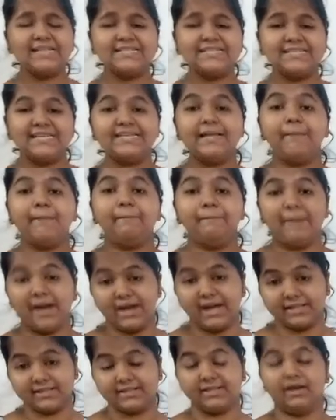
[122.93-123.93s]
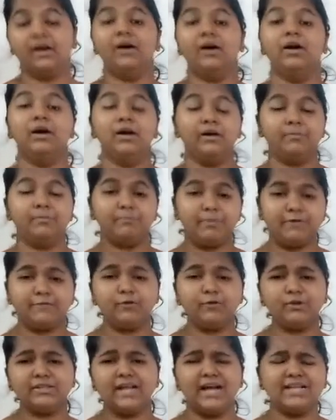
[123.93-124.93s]
see the path.
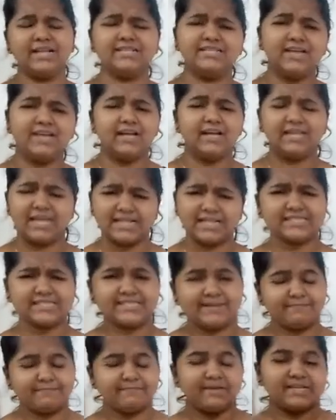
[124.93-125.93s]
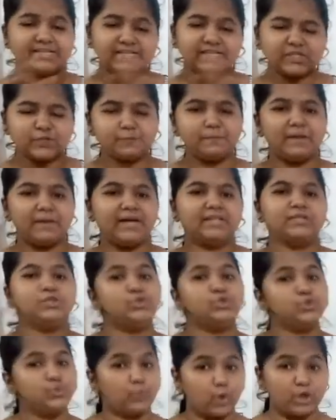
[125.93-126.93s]
Before that, let's compare this path
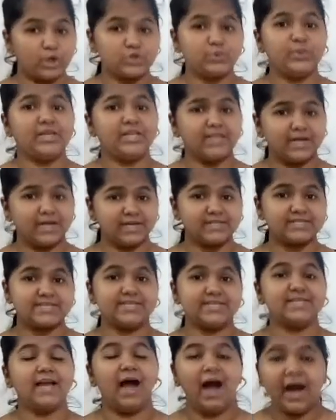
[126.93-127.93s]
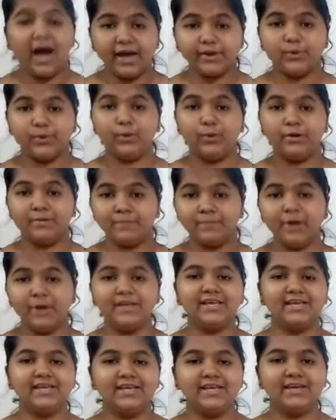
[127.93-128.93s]
to what we learned in our own
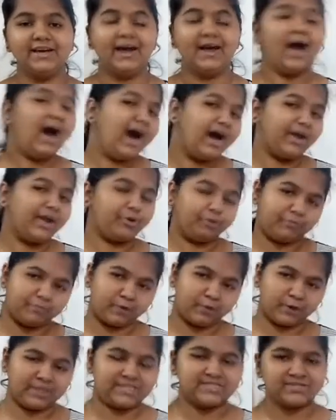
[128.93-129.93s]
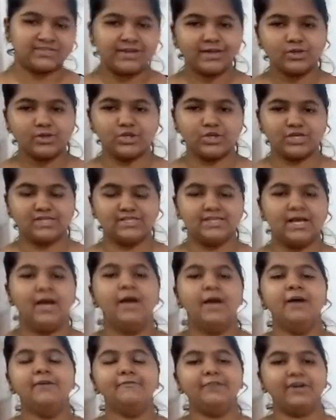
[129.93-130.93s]
body structures.
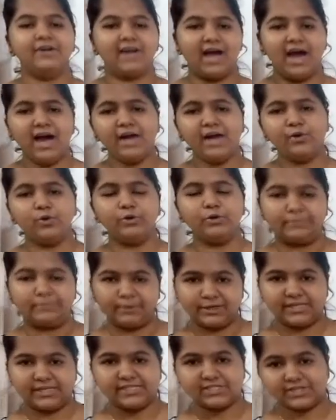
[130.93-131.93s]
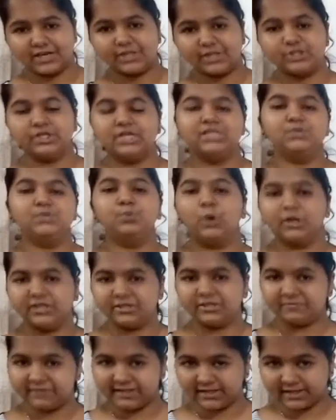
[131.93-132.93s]
For our own body structures, what did
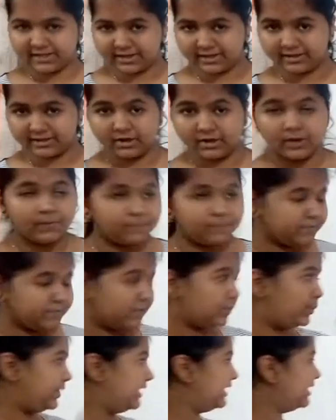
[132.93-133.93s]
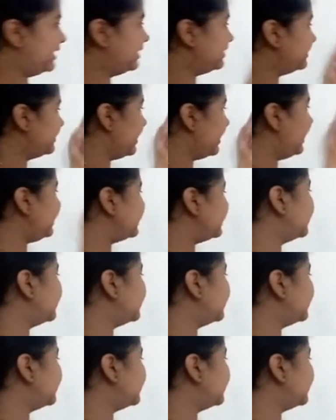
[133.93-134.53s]
we learn? We learned that